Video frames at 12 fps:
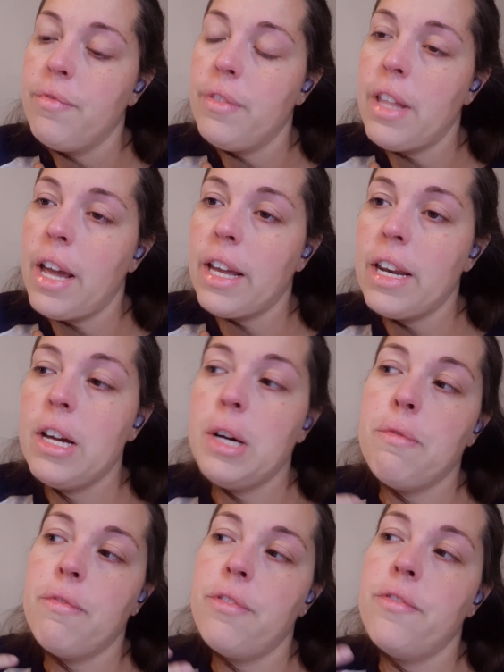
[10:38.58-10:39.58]
that can
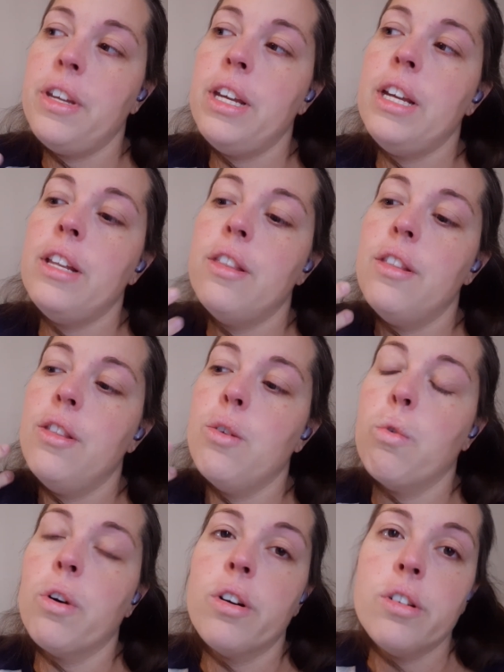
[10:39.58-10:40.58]
help feed the
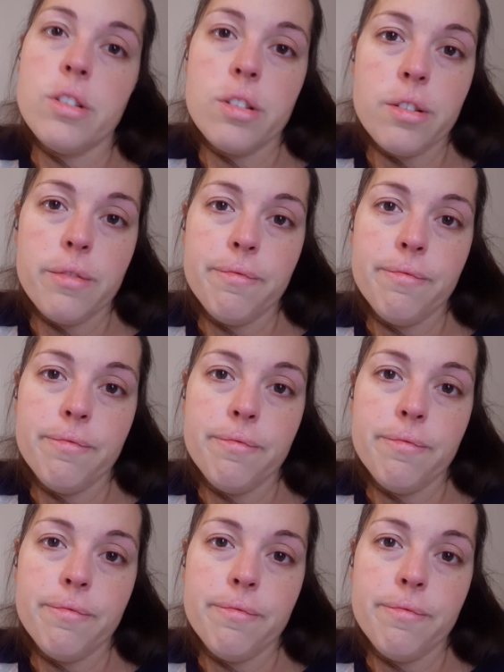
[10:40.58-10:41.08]
words.